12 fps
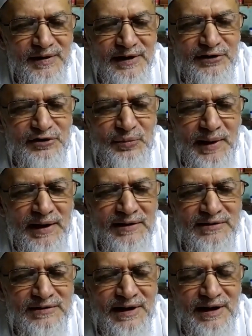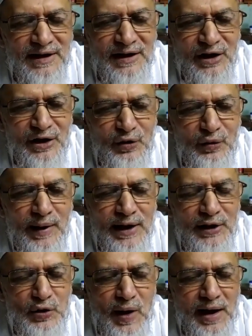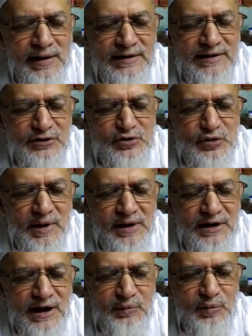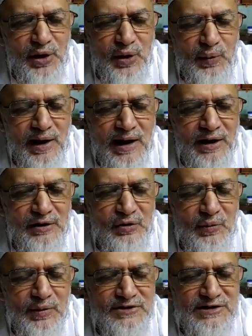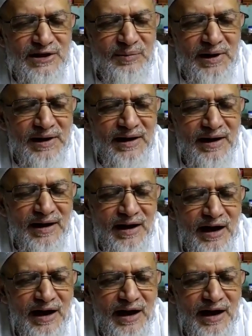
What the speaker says: It means when you are returned to Medina Munawwara, you won't see me.